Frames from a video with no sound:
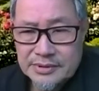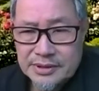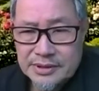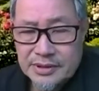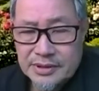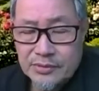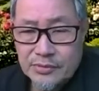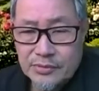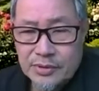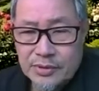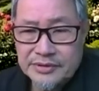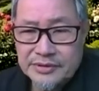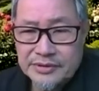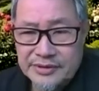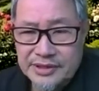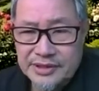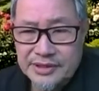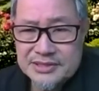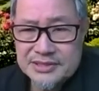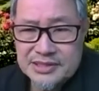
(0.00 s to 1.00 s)
Well, the
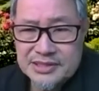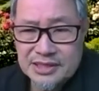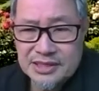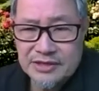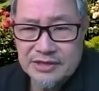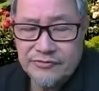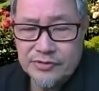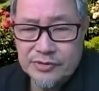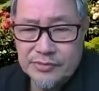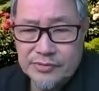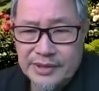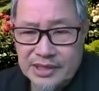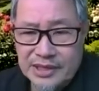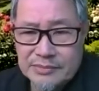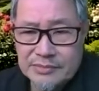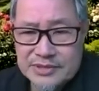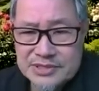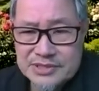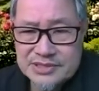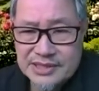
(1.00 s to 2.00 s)
thing is that if you make a
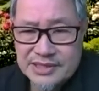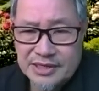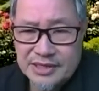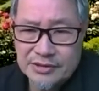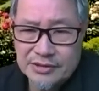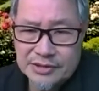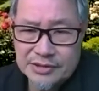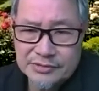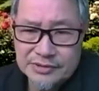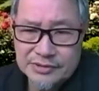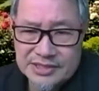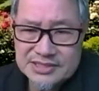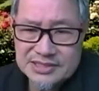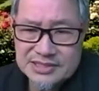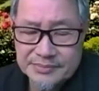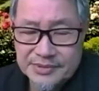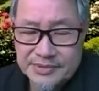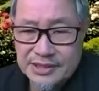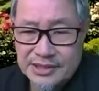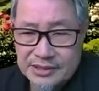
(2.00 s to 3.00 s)
mistake or you did
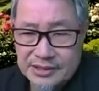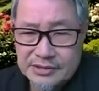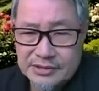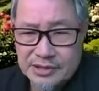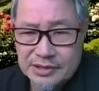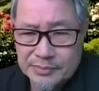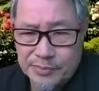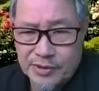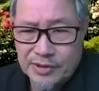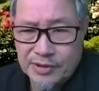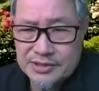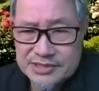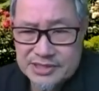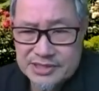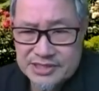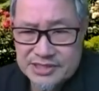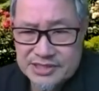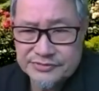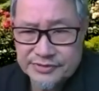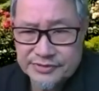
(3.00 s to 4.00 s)
something and you
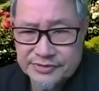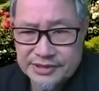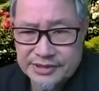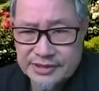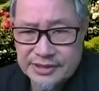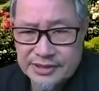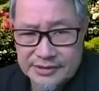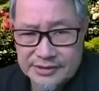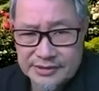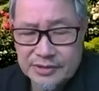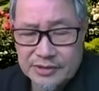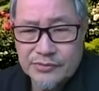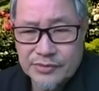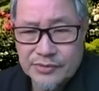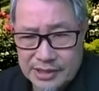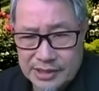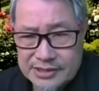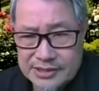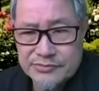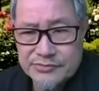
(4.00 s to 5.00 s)
apologize for it, I think
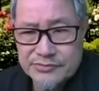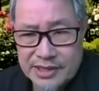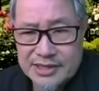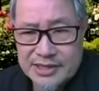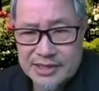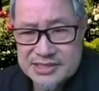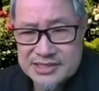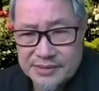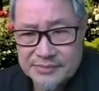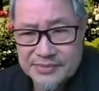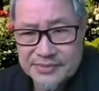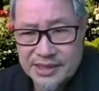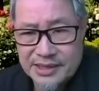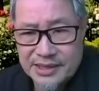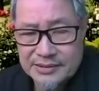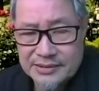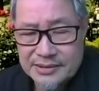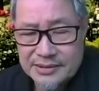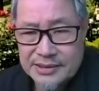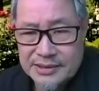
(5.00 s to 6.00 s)
we we accept that.